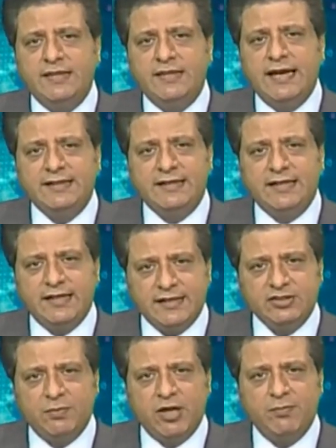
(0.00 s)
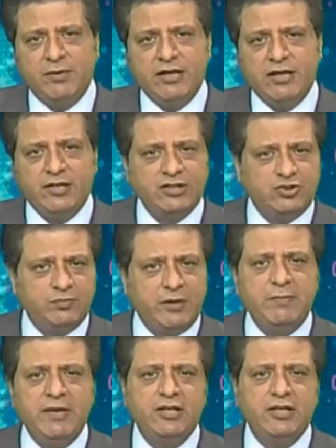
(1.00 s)
that takes
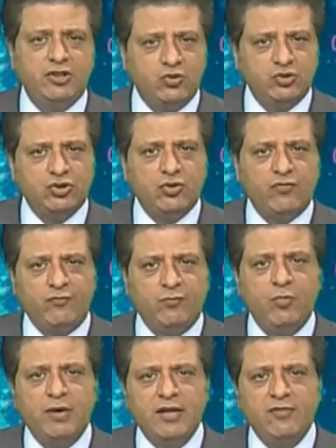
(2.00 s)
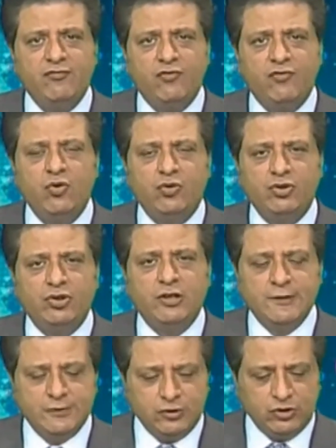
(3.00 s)
biometrics by making use of mobile
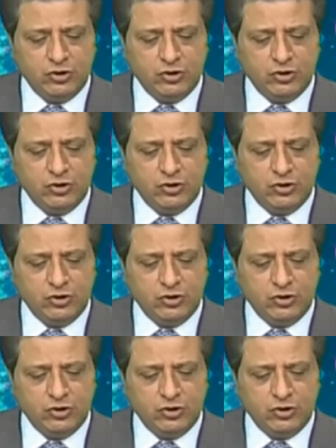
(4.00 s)
phone.